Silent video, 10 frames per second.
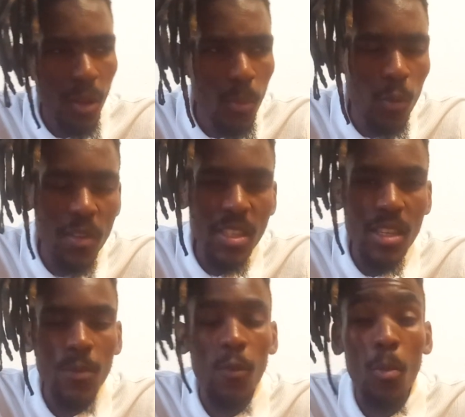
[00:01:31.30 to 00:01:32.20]
movies
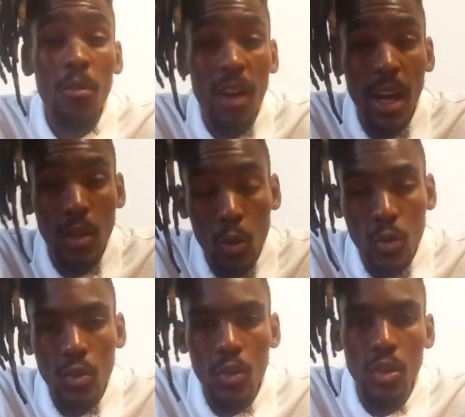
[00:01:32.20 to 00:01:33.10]
is a form of art
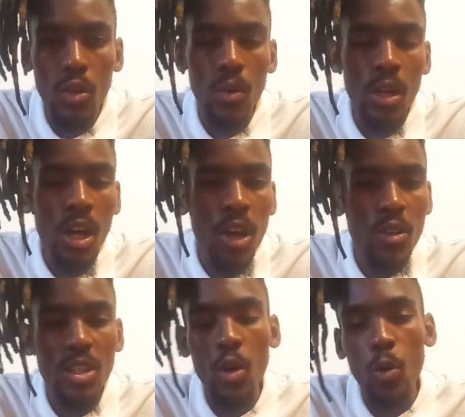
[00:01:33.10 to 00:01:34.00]
also,
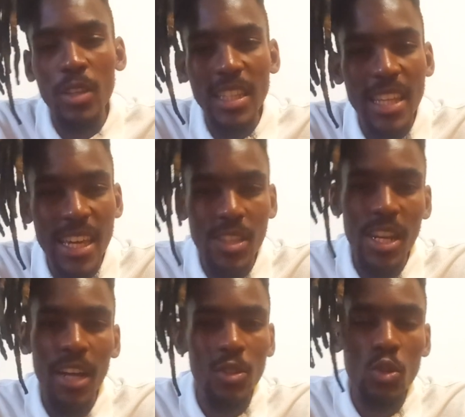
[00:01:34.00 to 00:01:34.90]
because in the olden days
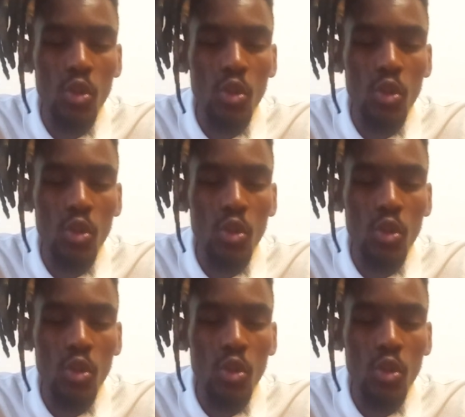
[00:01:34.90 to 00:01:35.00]
you had to